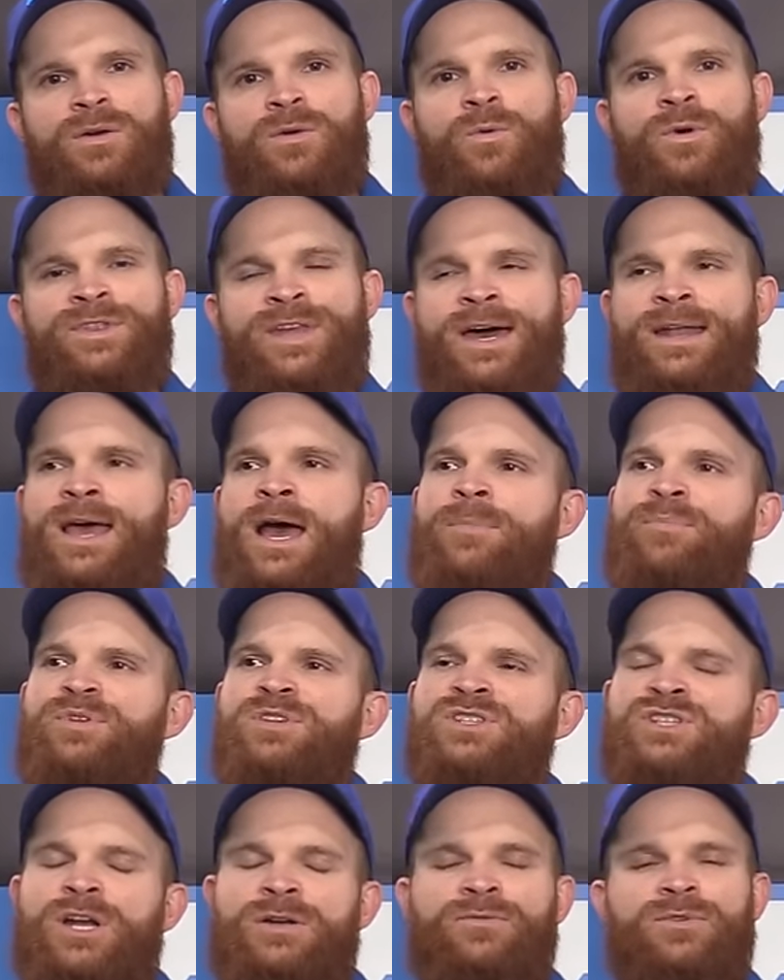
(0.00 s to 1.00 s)
When that
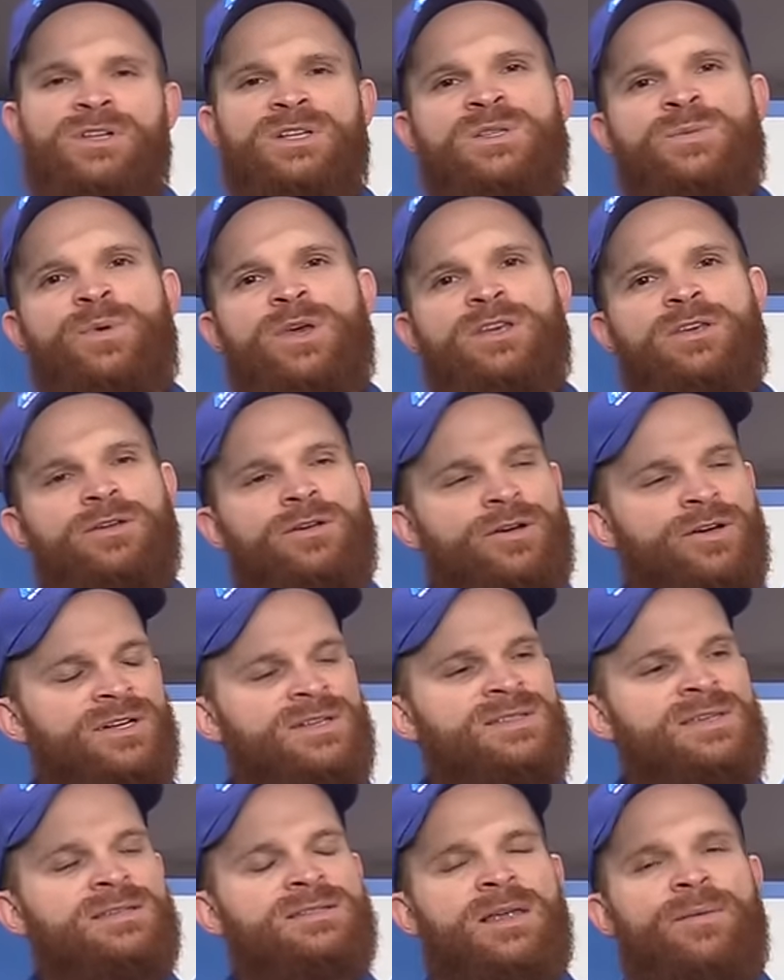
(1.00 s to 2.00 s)
happens, generally speaking, you're going
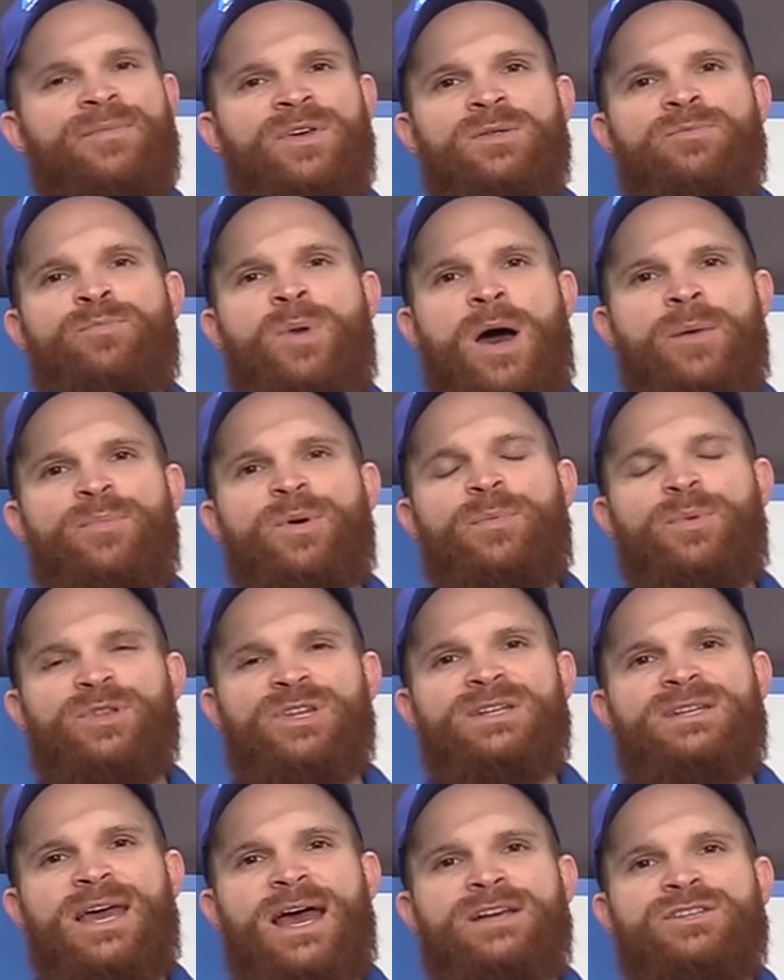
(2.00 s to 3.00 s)
to see something pop up on
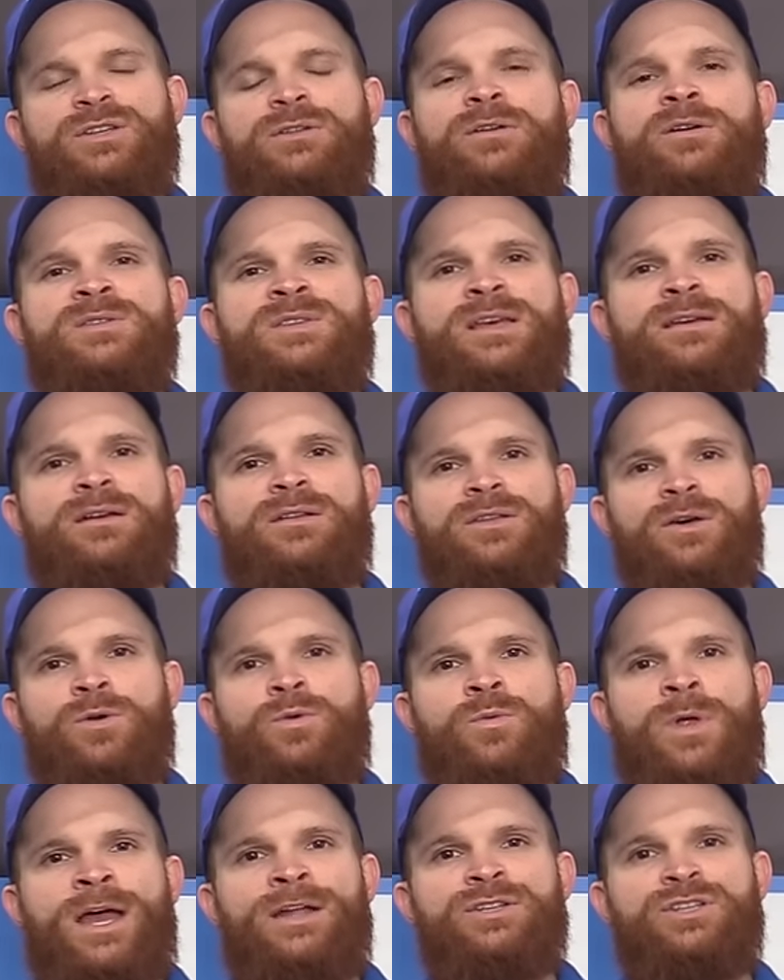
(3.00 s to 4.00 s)
the dash that looks like a
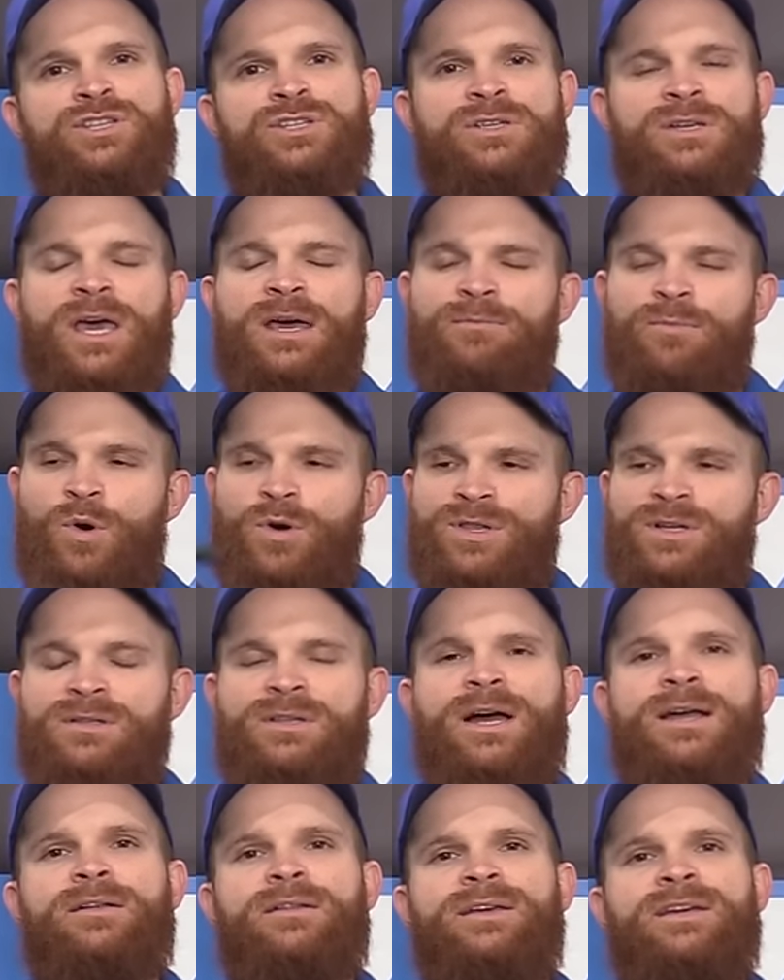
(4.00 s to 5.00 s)
little wrench, and more than
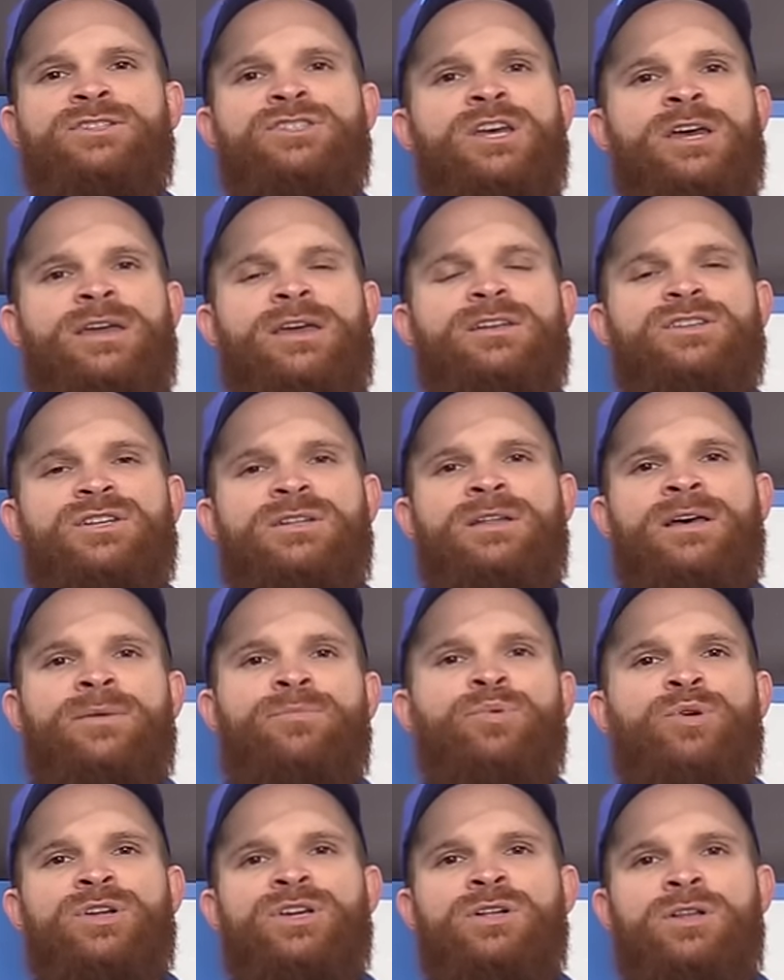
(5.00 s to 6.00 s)
likely a check engine
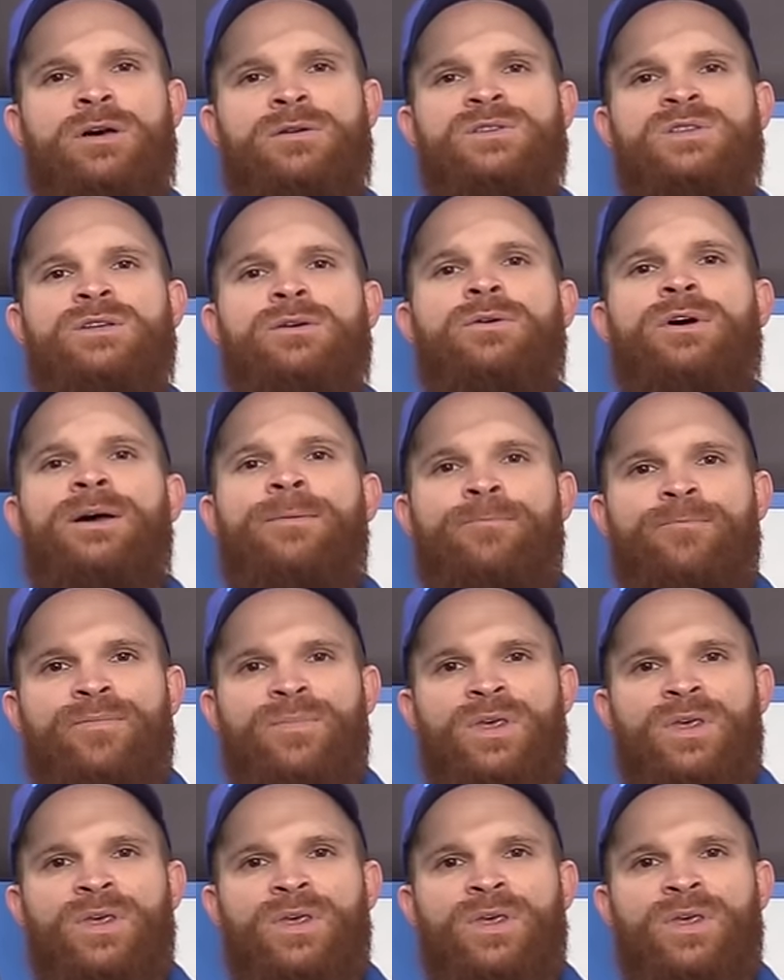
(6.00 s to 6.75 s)
light pretty close to it.